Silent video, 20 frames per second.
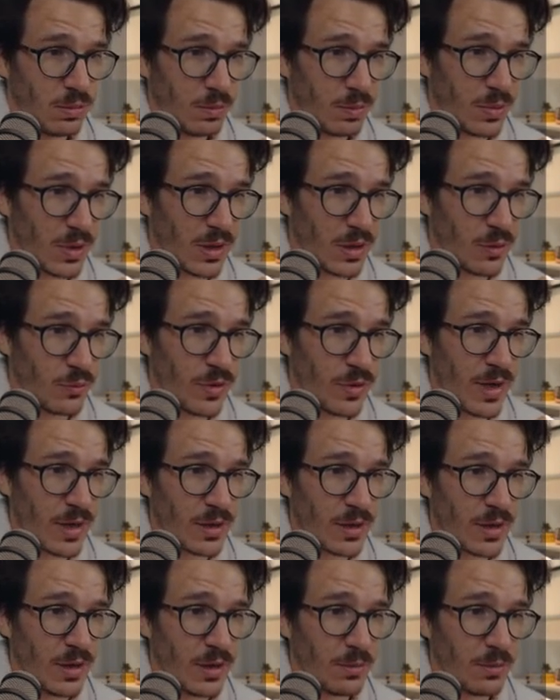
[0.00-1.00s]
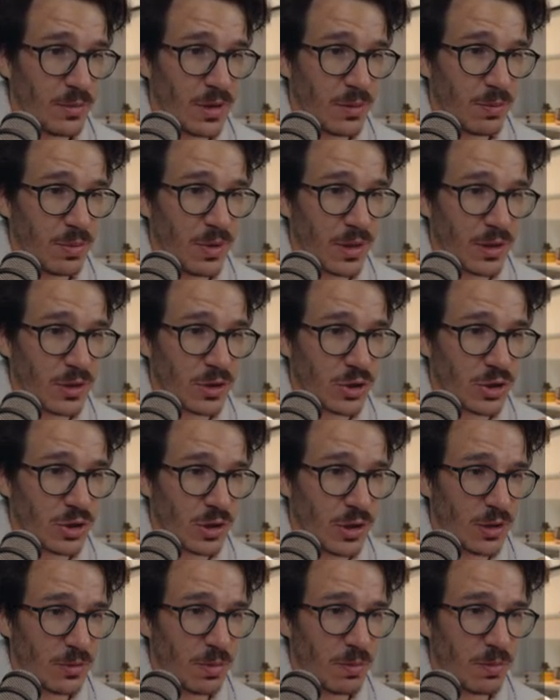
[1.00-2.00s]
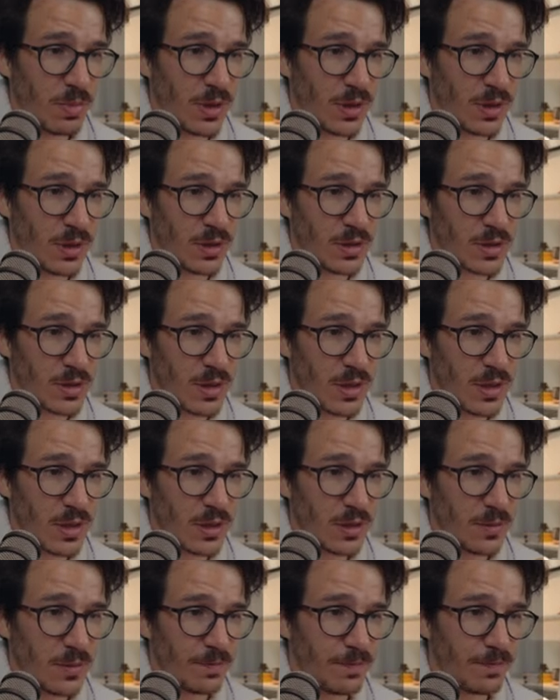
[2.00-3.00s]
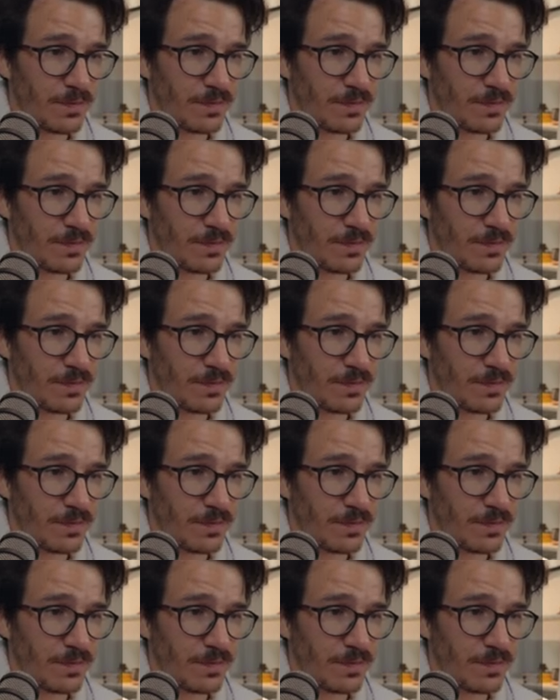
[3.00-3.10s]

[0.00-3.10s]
Plugin React Helmet, plugin Sharp, plugin Slug.